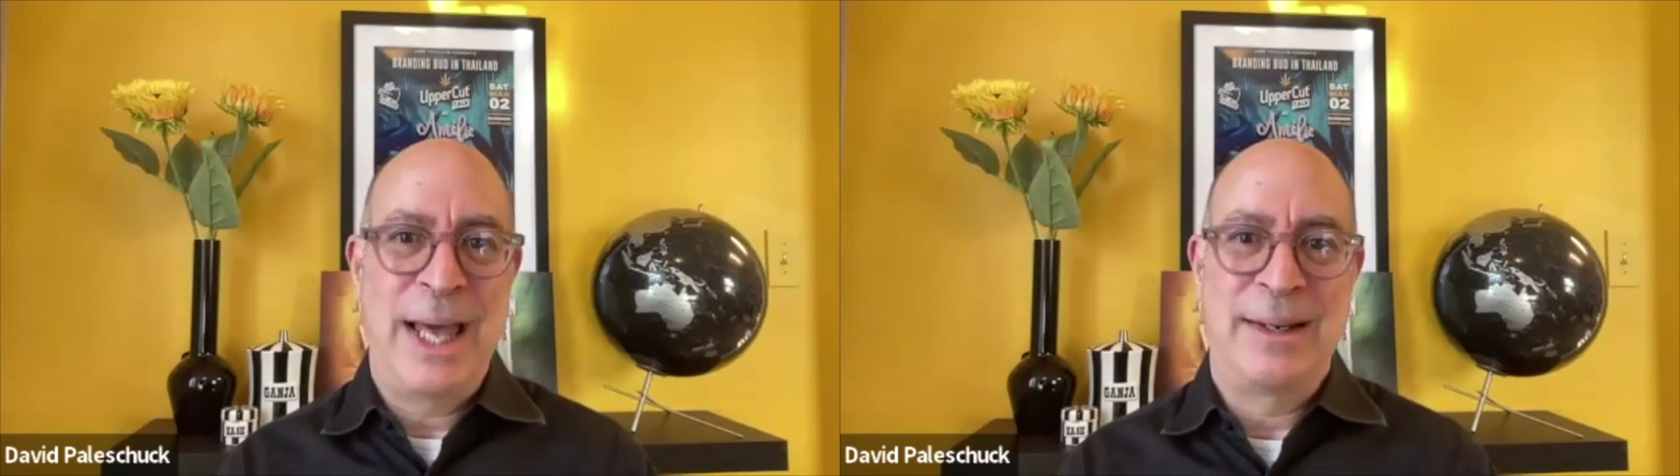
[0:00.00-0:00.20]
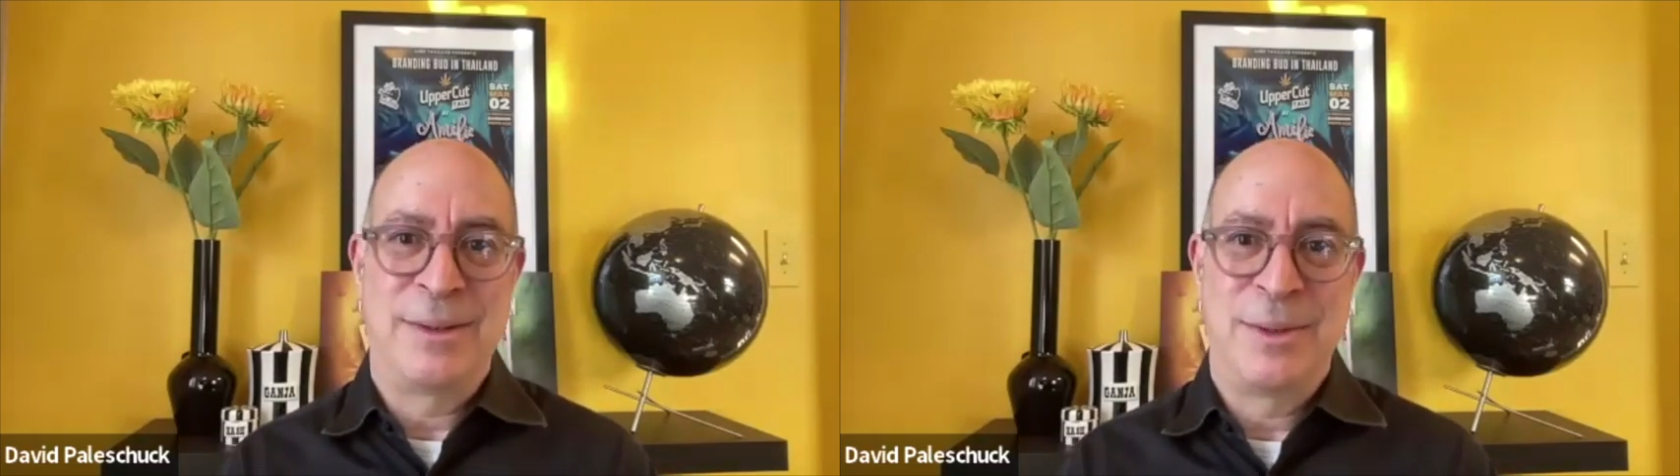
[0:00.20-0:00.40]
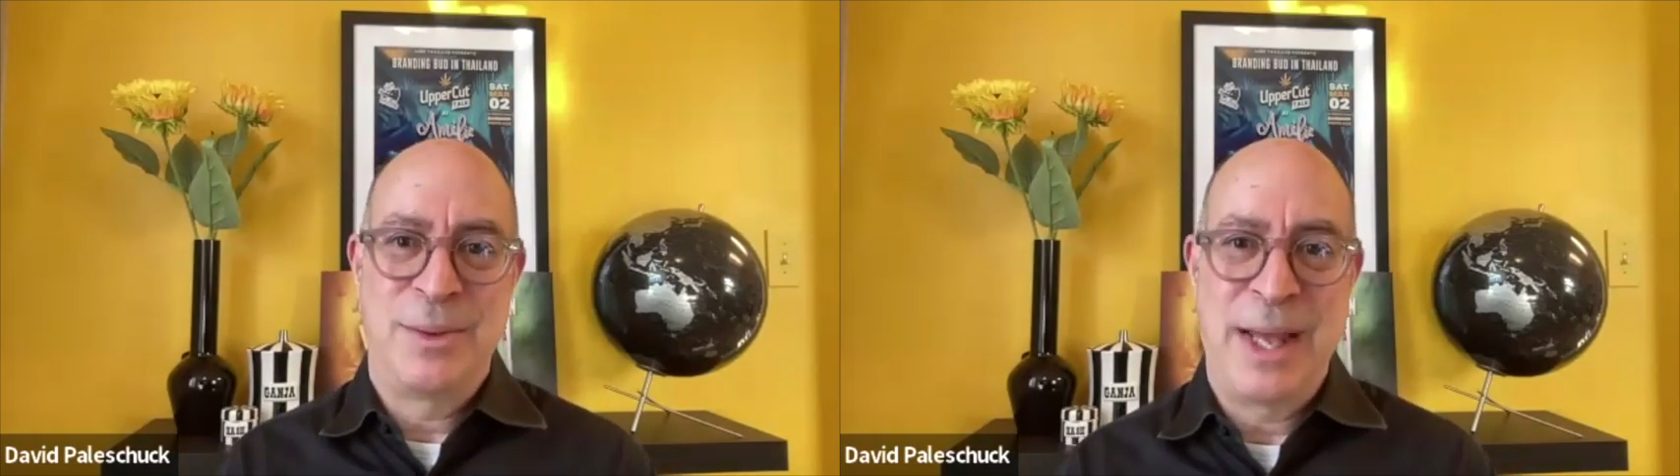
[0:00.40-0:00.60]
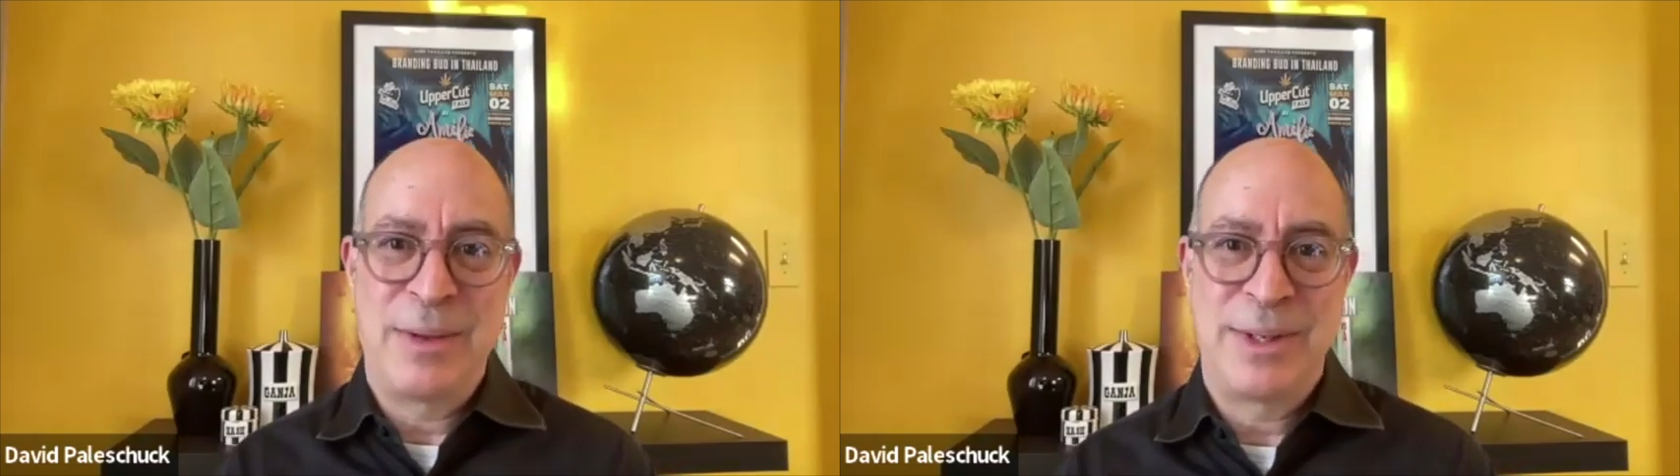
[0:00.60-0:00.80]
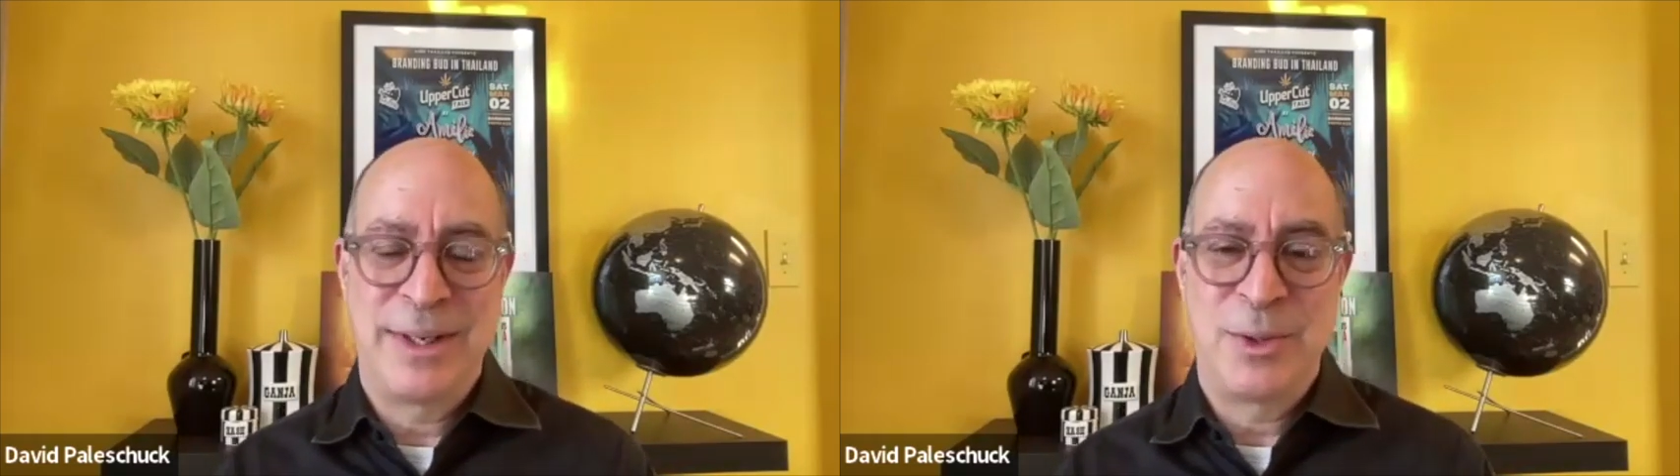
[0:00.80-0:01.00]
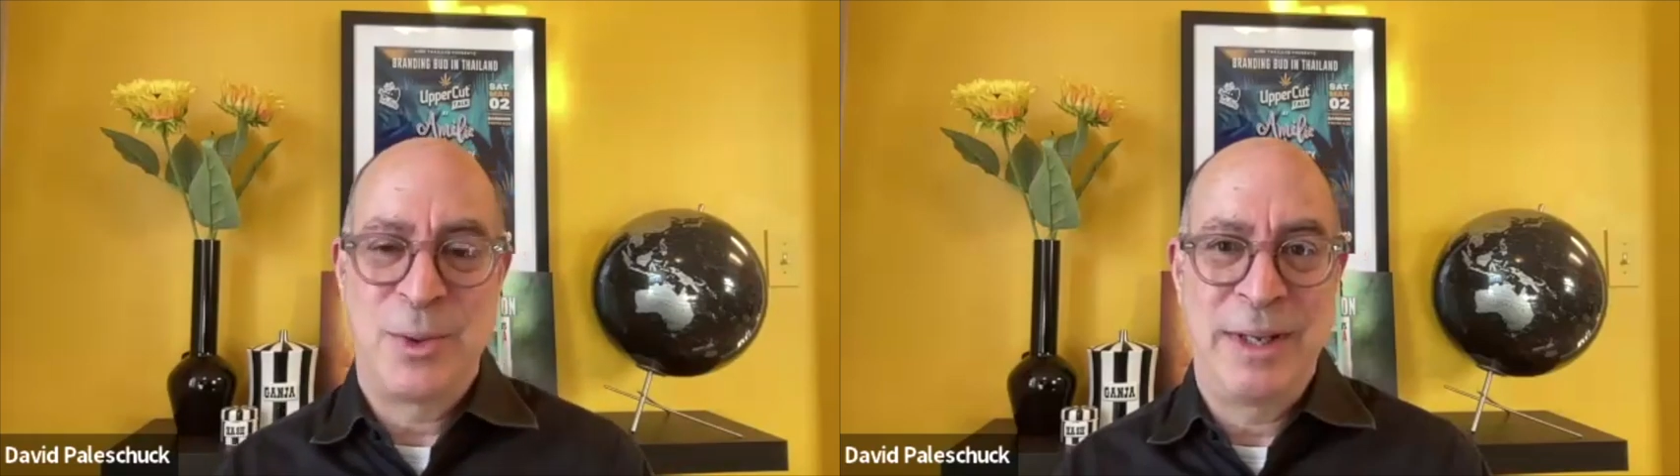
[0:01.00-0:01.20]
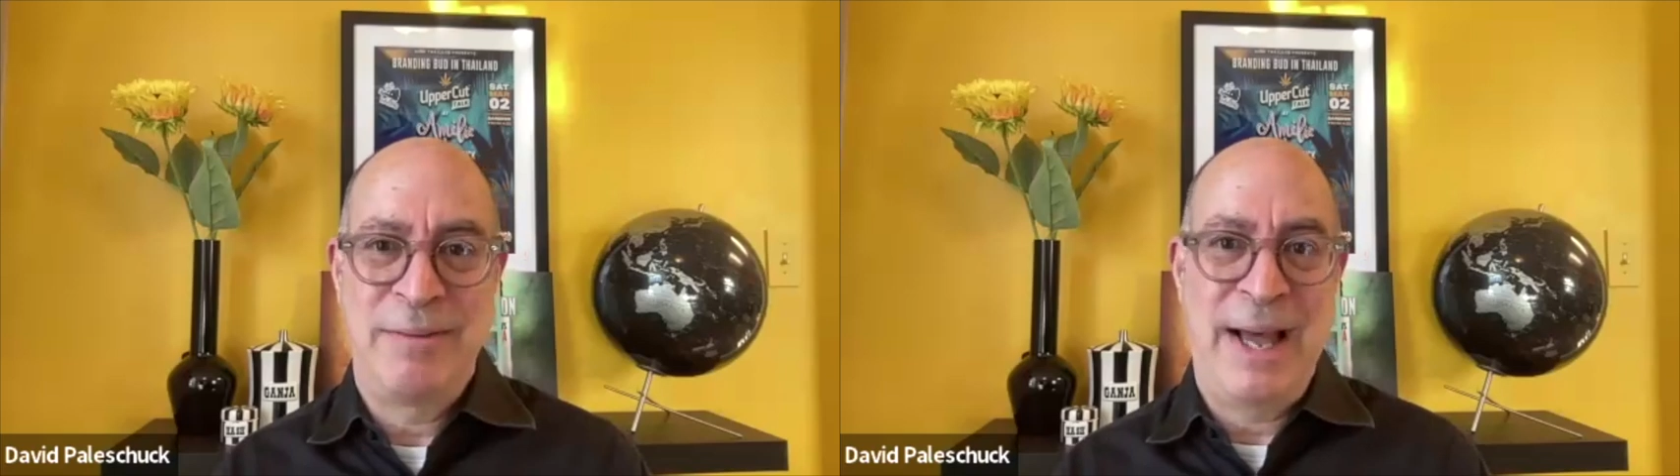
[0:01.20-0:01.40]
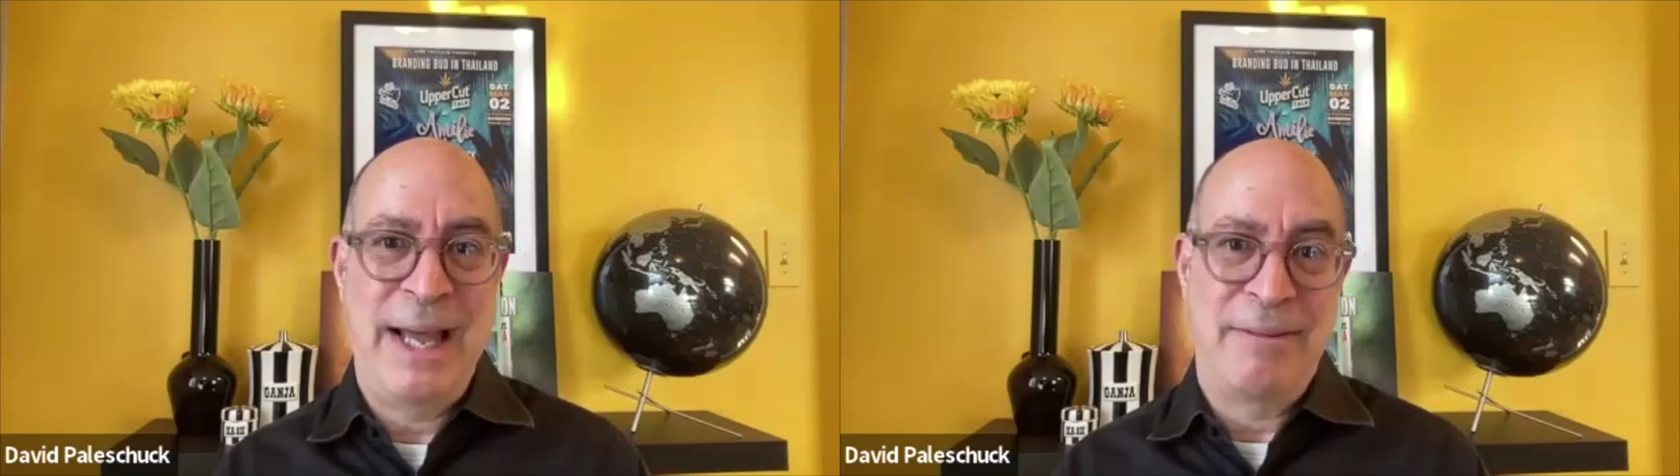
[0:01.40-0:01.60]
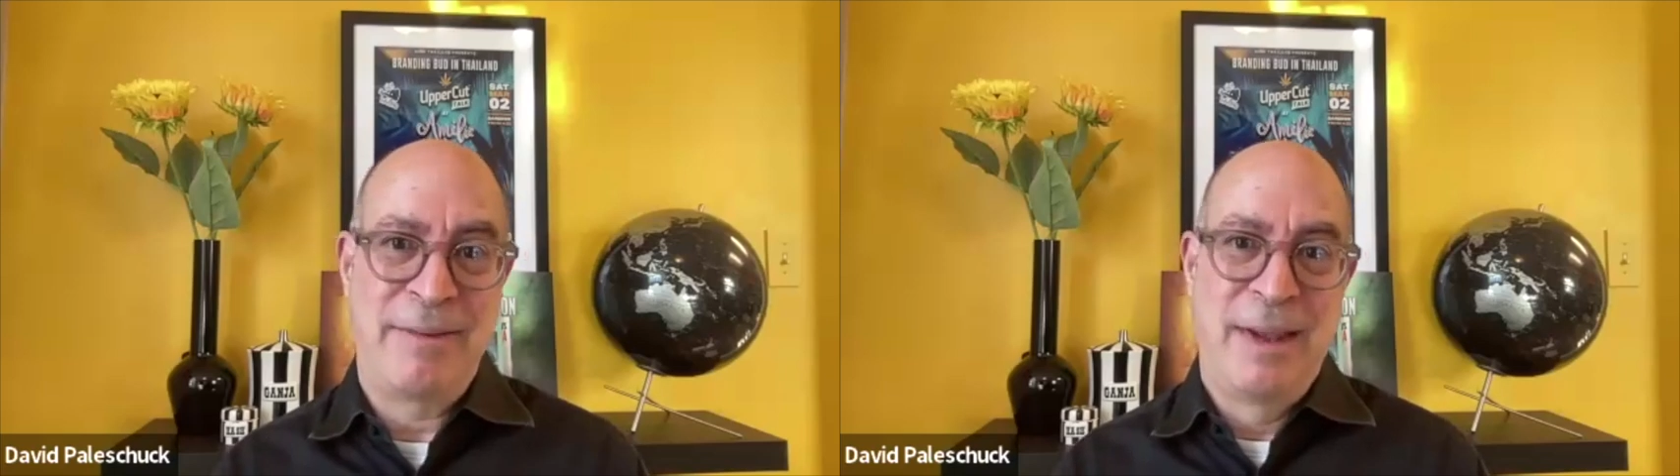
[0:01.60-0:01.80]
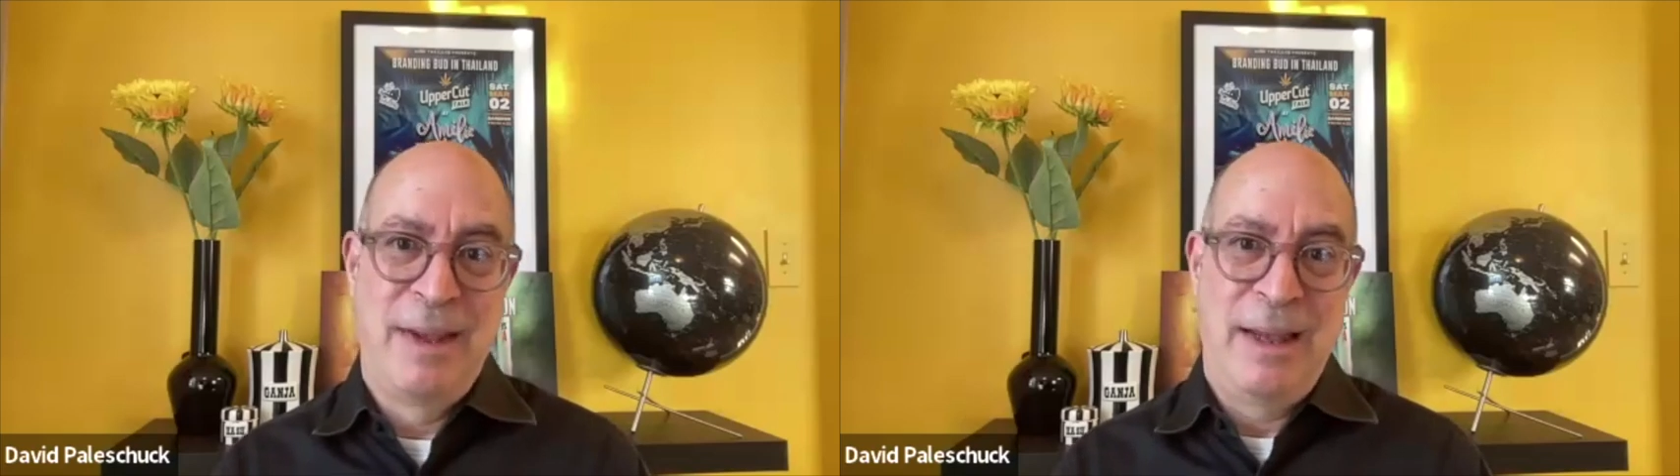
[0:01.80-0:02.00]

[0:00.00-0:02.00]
that in 2025.